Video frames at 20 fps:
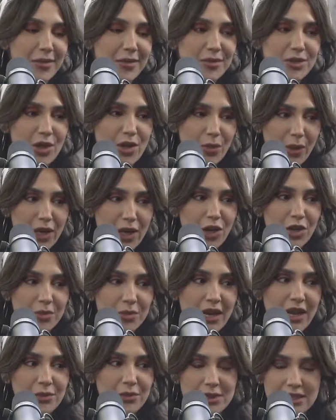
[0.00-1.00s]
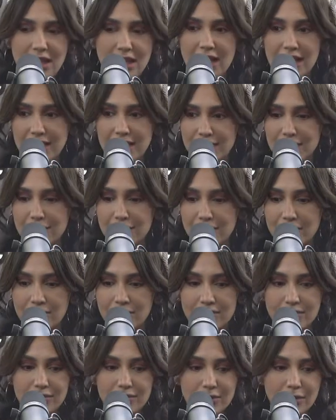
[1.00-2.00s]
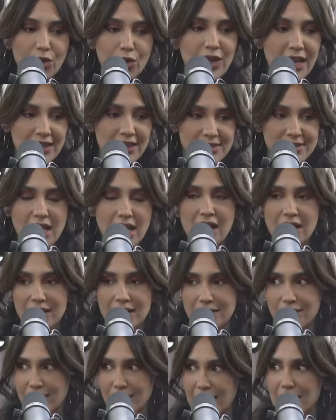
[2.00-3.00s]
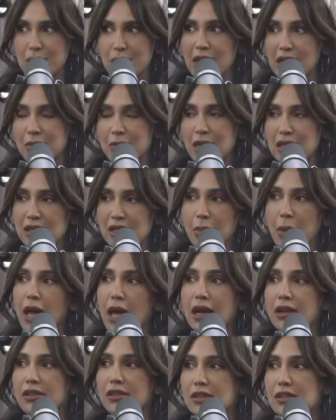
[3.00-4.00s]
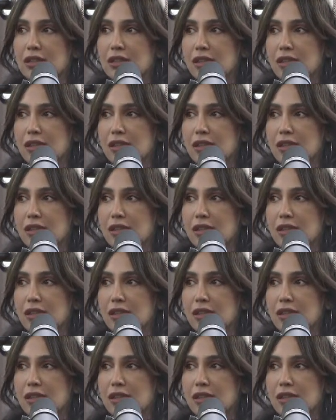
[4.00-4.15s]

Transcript: So I went home and I was like on Excel and emailing my supplier and